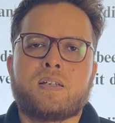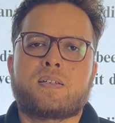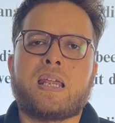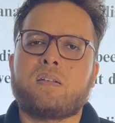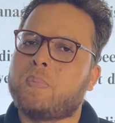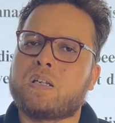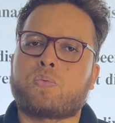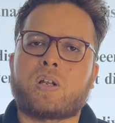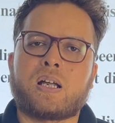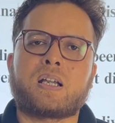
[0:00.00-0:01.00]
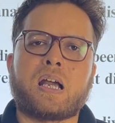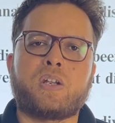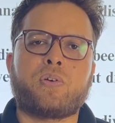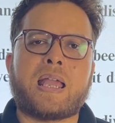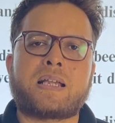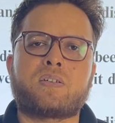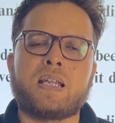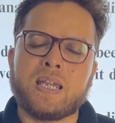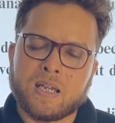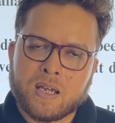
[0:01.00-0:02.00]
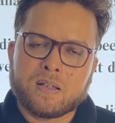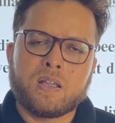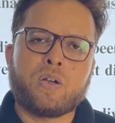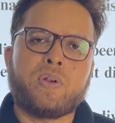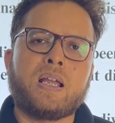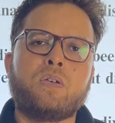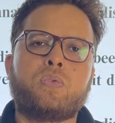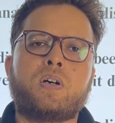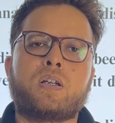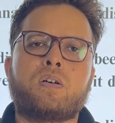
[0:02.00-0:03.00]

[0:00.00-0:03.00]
State means what? A country. Actually, the real word.